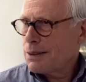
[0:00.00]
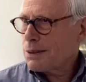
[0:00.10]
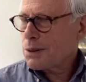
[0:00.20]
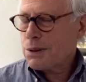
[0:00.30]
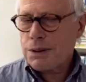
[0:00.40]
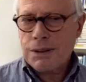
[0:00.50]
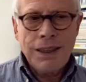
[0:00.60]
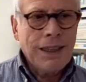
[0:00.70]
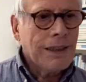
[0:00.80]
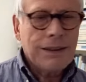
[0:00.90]
You should
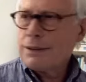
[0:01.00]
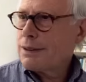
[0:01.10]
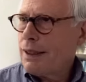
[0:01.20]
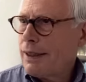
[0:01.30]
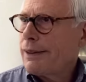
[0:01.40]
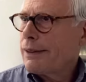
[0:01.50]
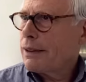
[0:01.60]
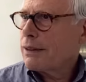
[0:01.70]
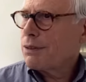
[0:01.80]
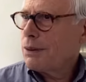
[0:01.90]
design
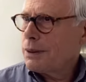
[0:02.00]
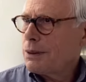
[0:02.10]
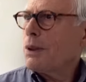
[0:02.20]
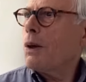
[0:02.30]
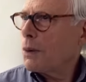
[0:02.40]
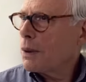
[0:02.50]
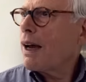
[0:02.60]
that for your whole